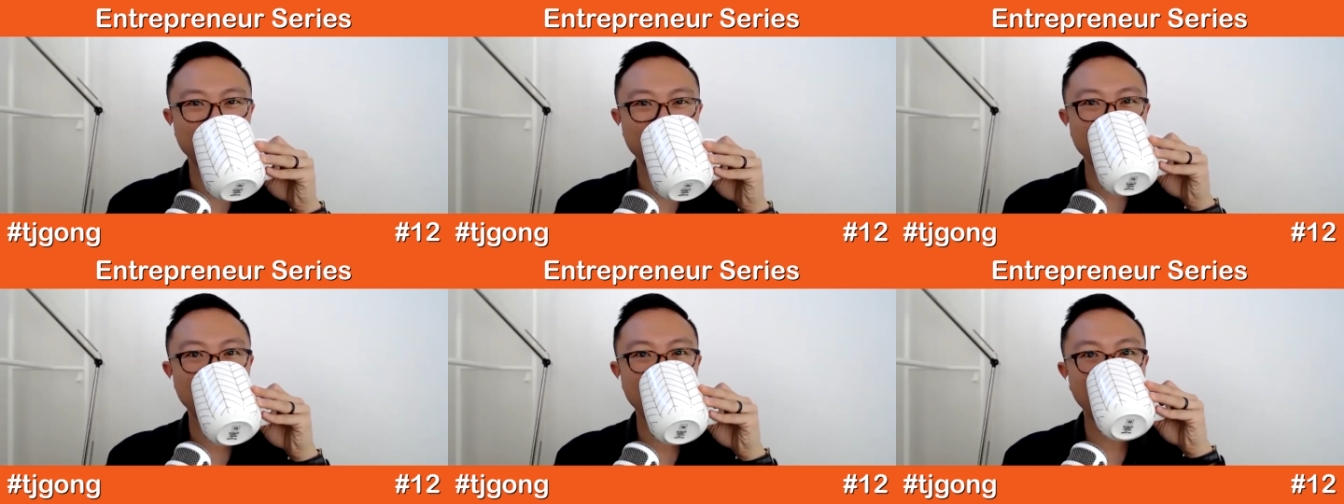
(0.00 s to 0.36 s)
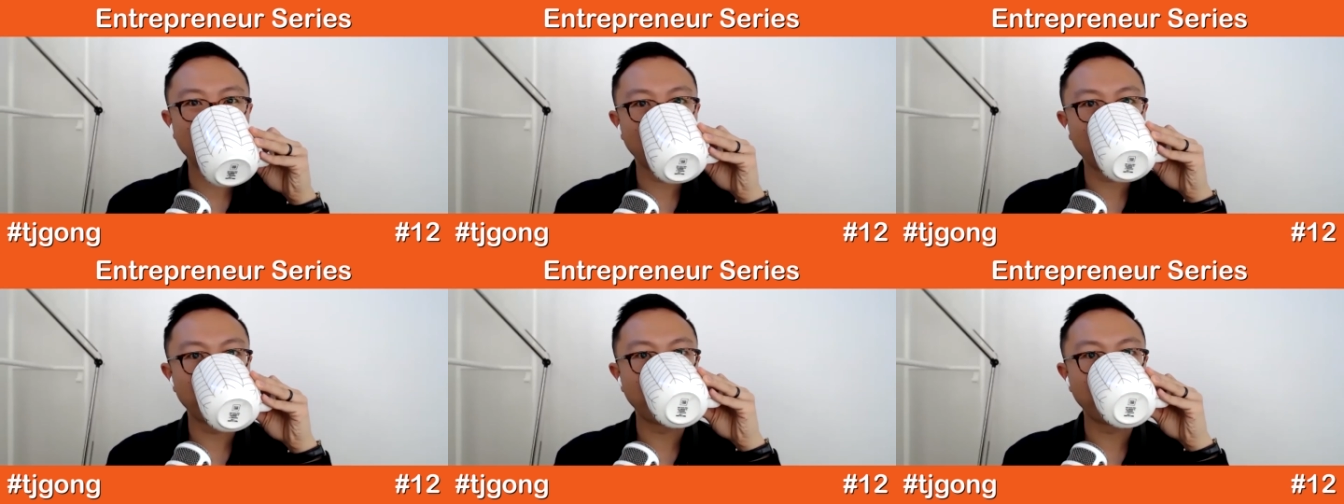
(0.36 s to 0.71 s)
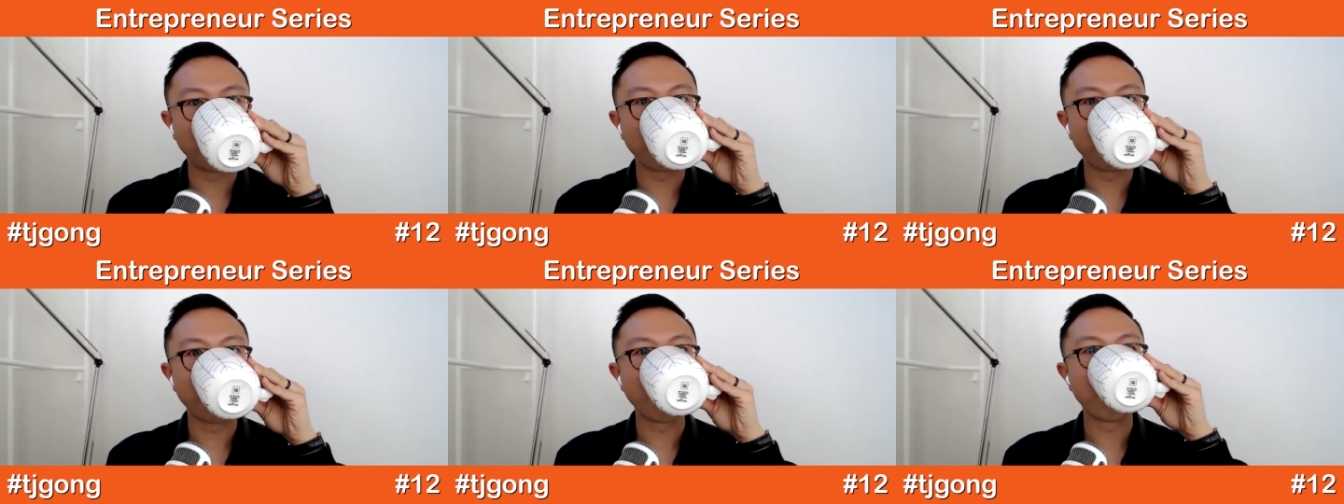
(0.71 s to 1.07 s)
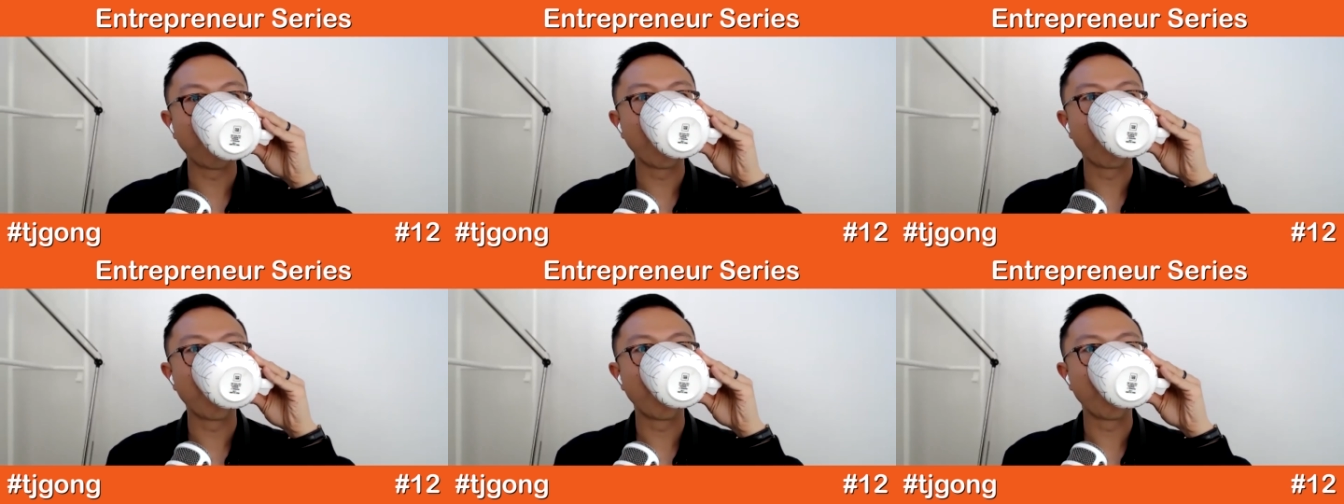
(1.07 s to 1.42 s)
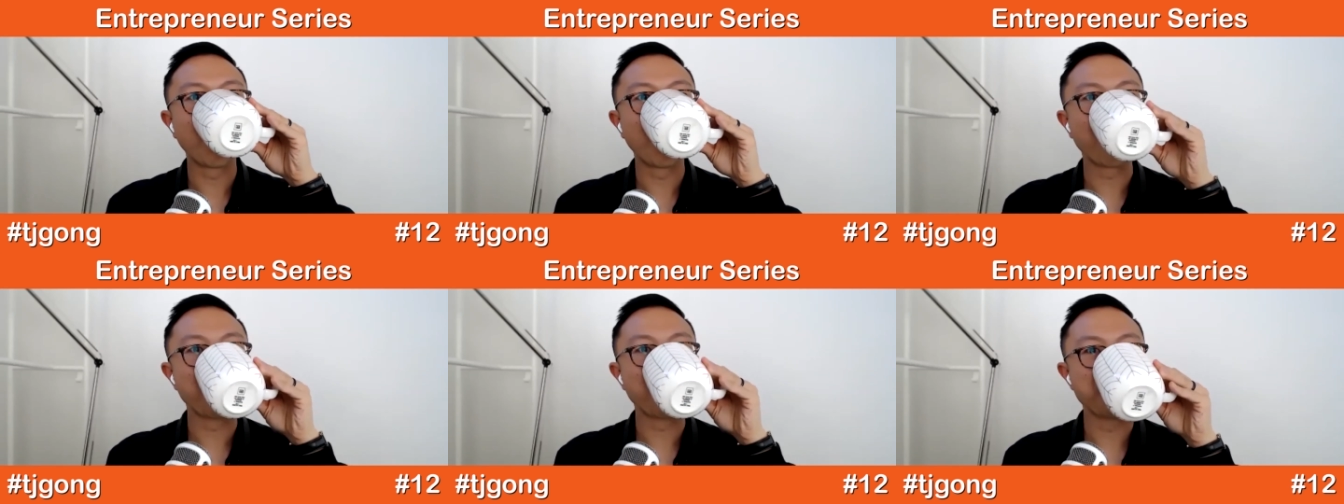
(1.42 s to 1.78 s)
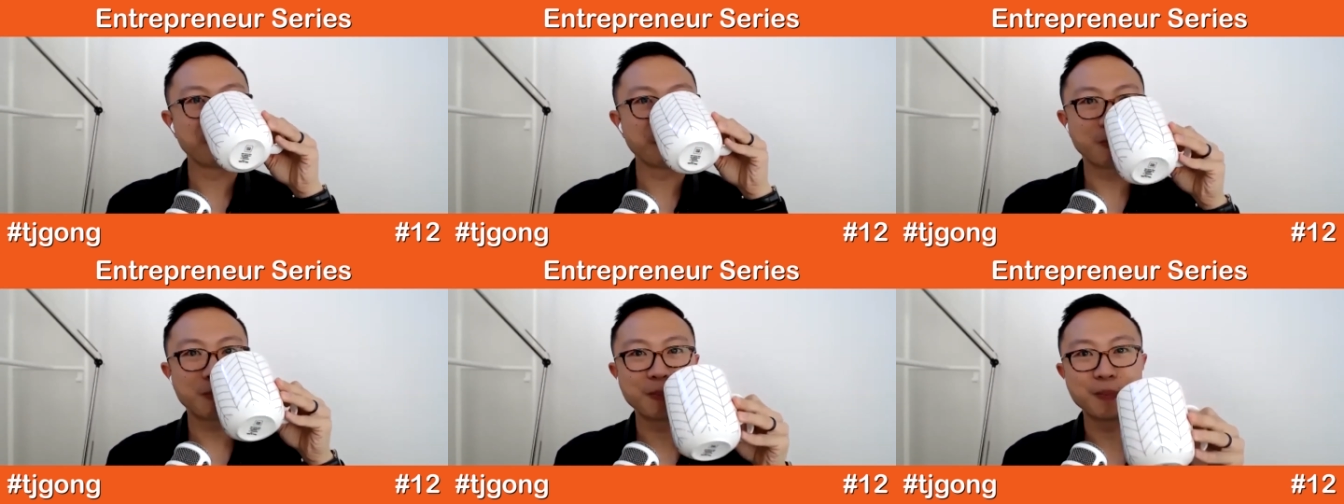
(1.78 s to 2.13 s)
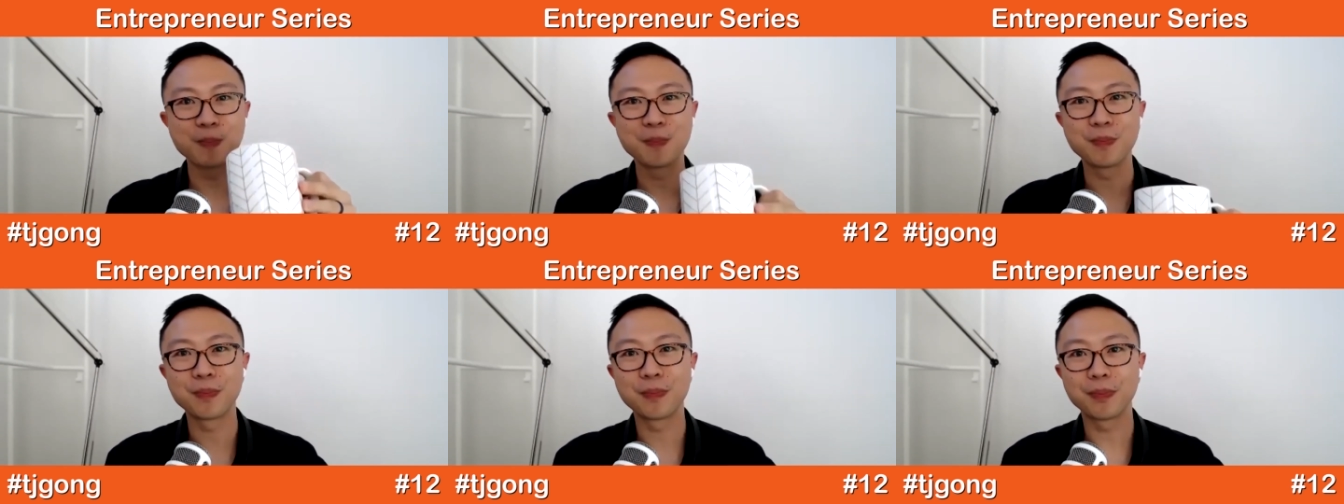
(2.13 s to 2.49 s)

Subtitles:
you guys, conquer more markets